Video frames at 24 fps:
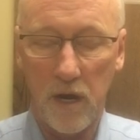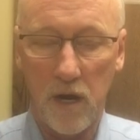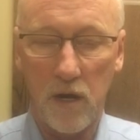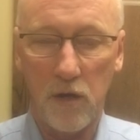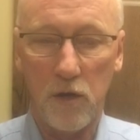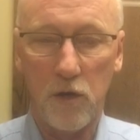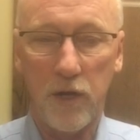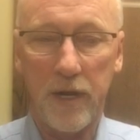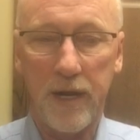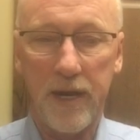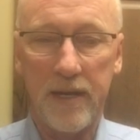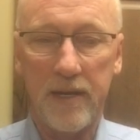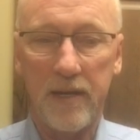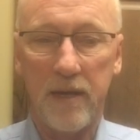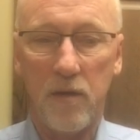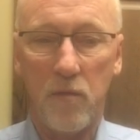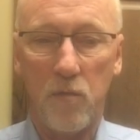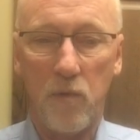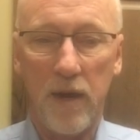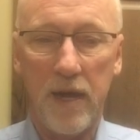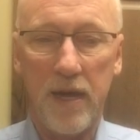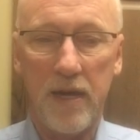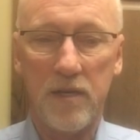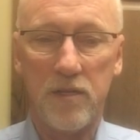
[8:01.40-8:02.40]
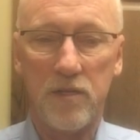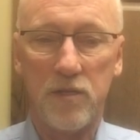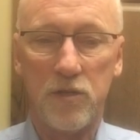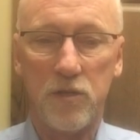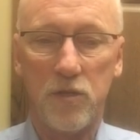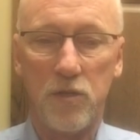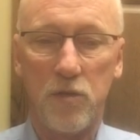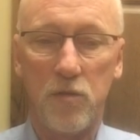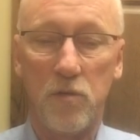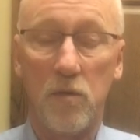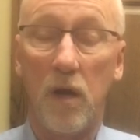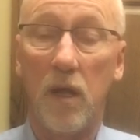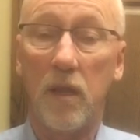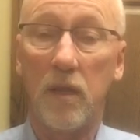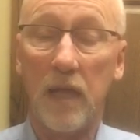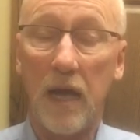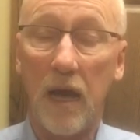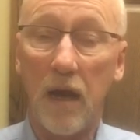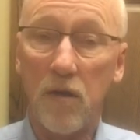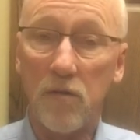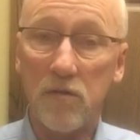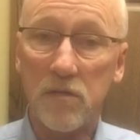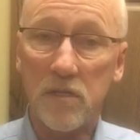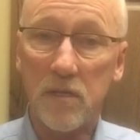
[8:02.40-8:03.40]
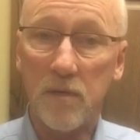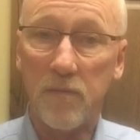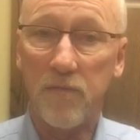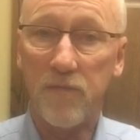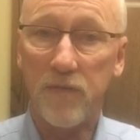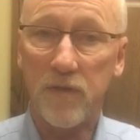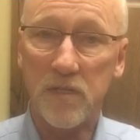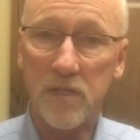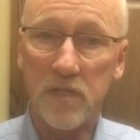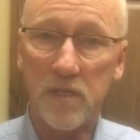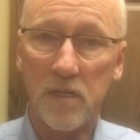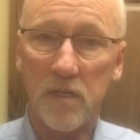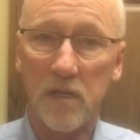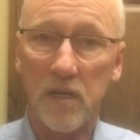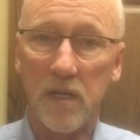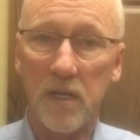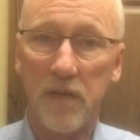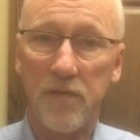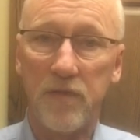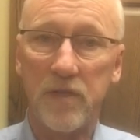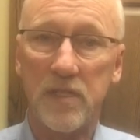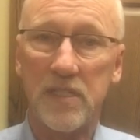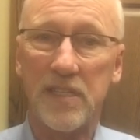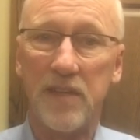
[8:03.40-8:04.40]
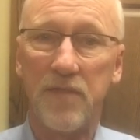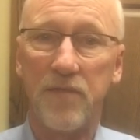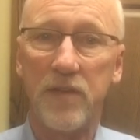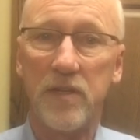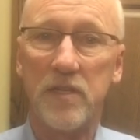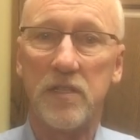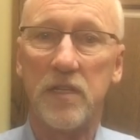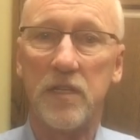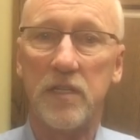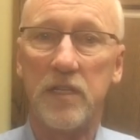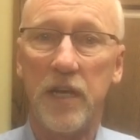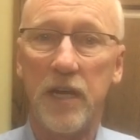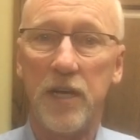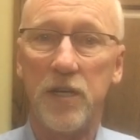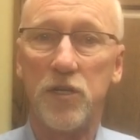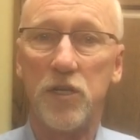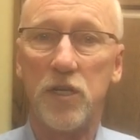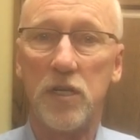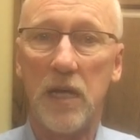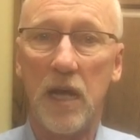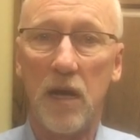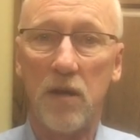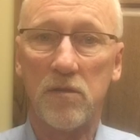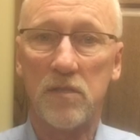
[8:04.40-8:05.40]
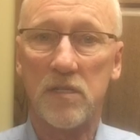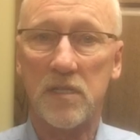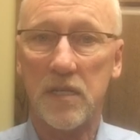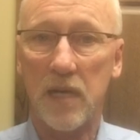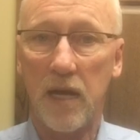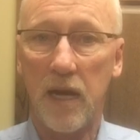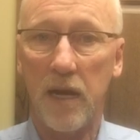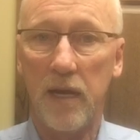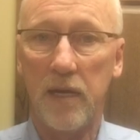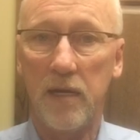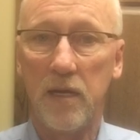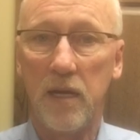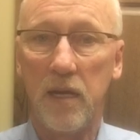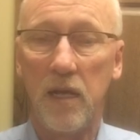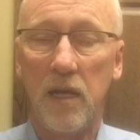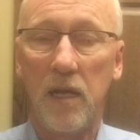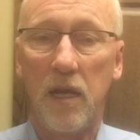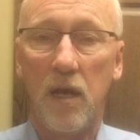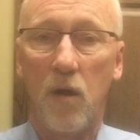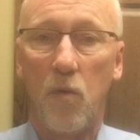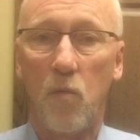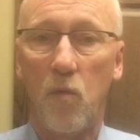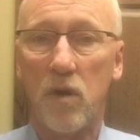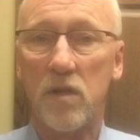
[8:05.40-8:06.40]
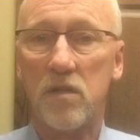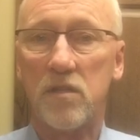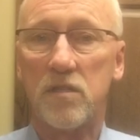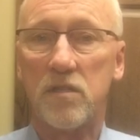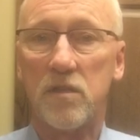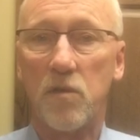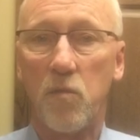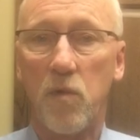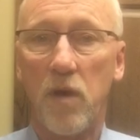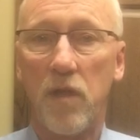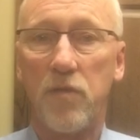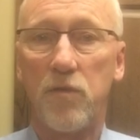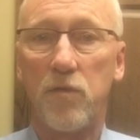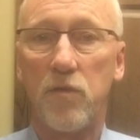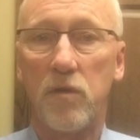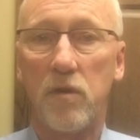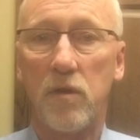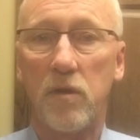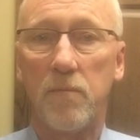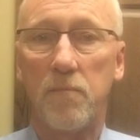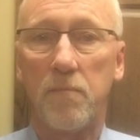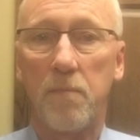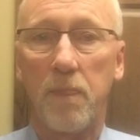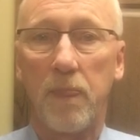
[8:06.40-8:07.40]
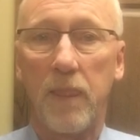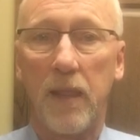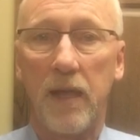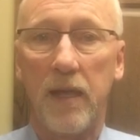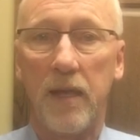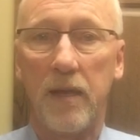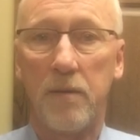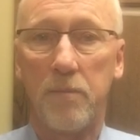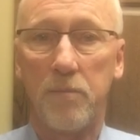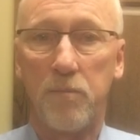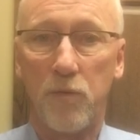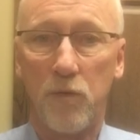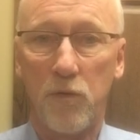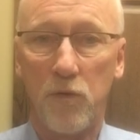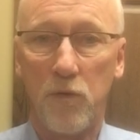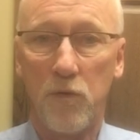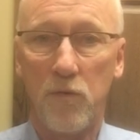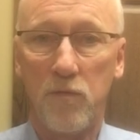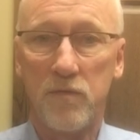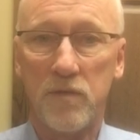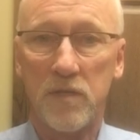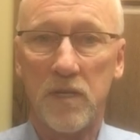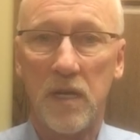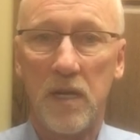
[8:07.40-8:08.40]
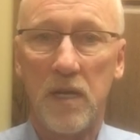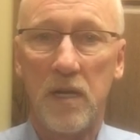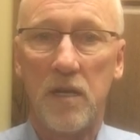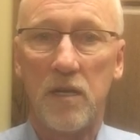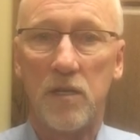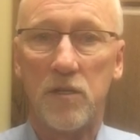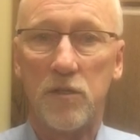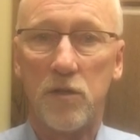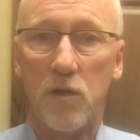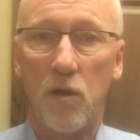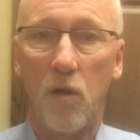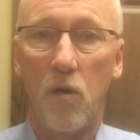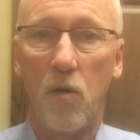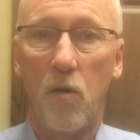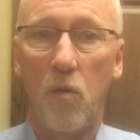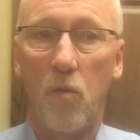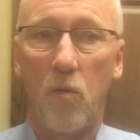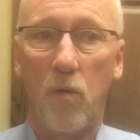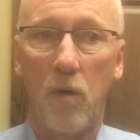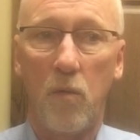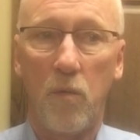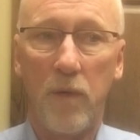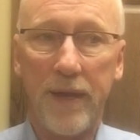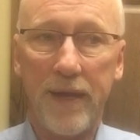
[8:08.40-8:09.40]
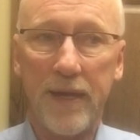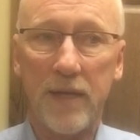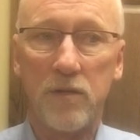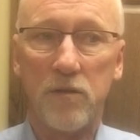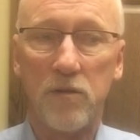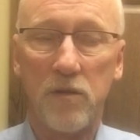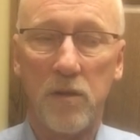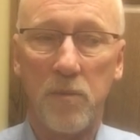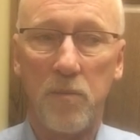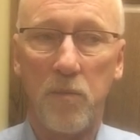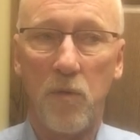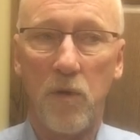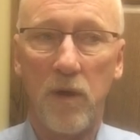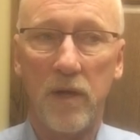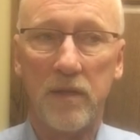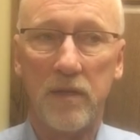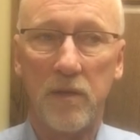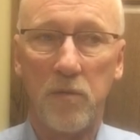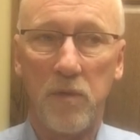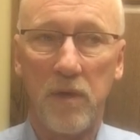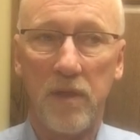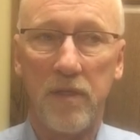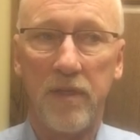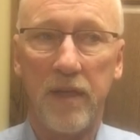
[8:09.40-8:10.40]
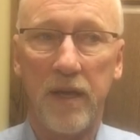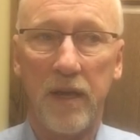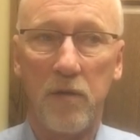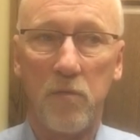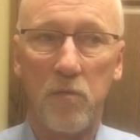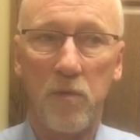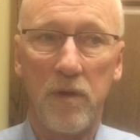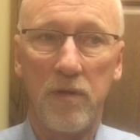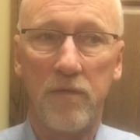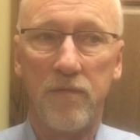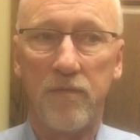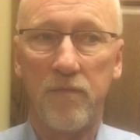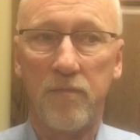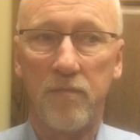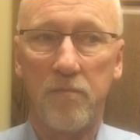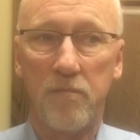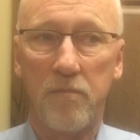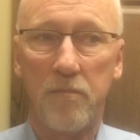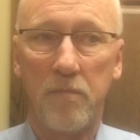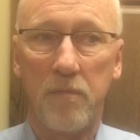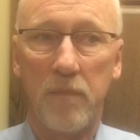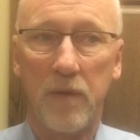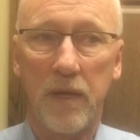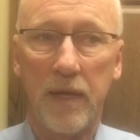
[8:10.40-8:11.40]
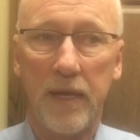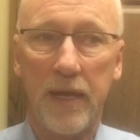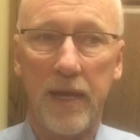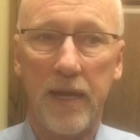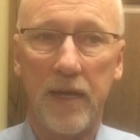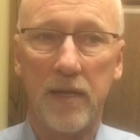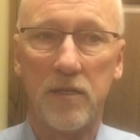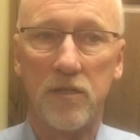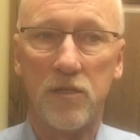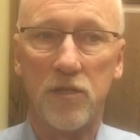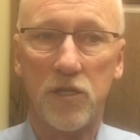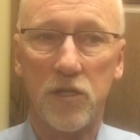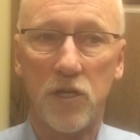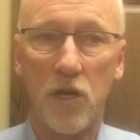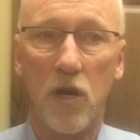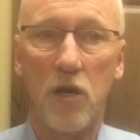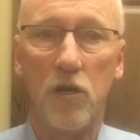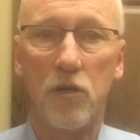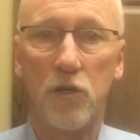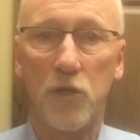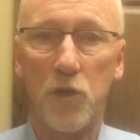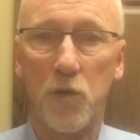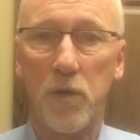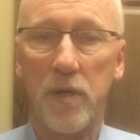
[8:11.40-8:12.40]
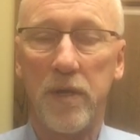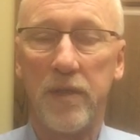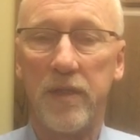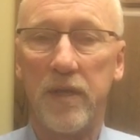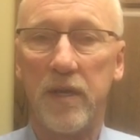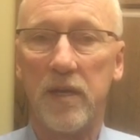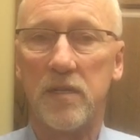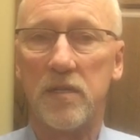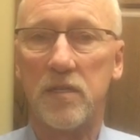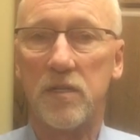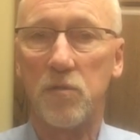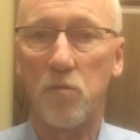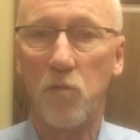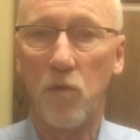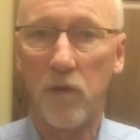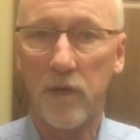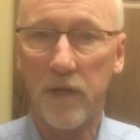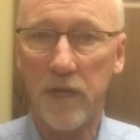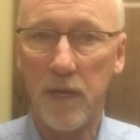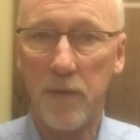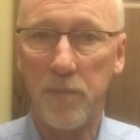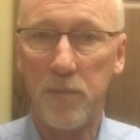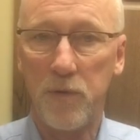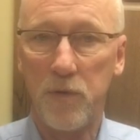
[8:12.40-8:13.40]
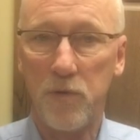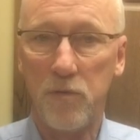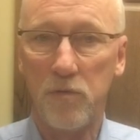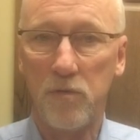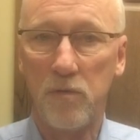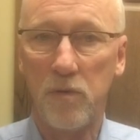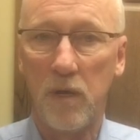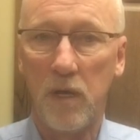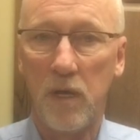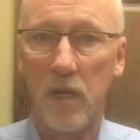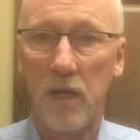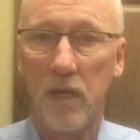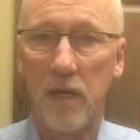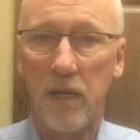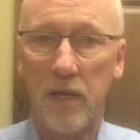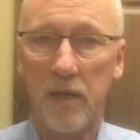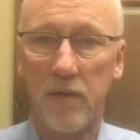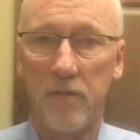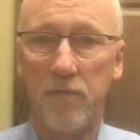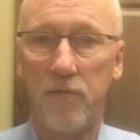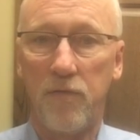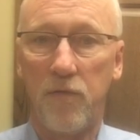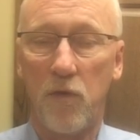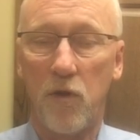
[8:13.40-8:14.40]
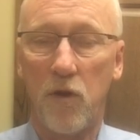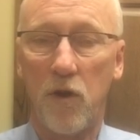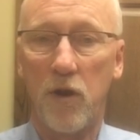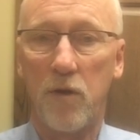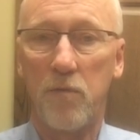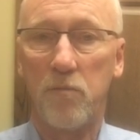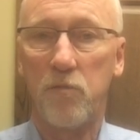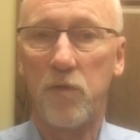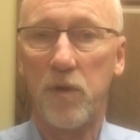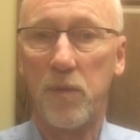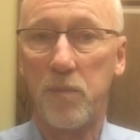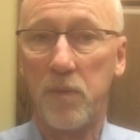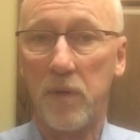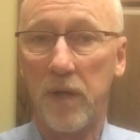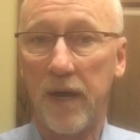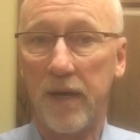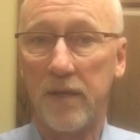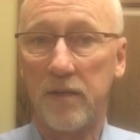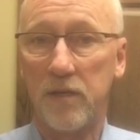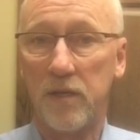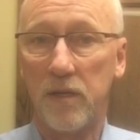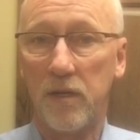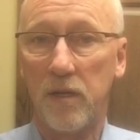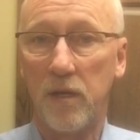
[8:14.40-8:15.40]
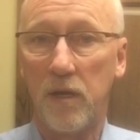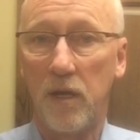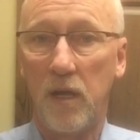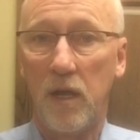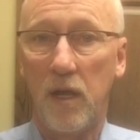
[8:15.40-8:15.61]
looking at ways to allow some facility visitation outside once the weather improves. So when we get to the point that we think we can start doing this, we'll keep you informed. We plan to